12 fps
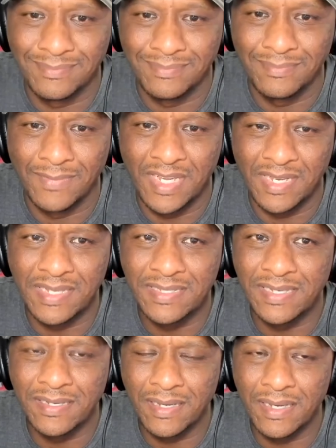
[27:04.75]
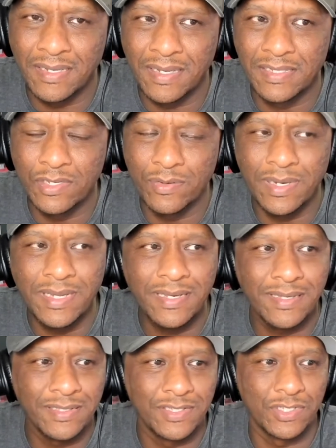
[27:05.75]
Yeah. Is there any
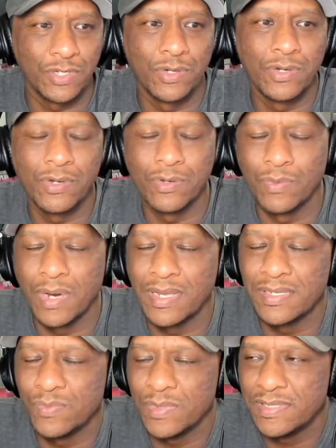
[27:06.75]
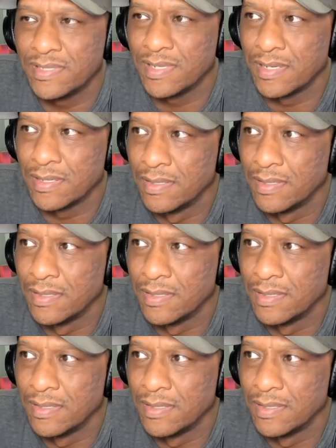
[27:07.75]
concern, or I guess what's the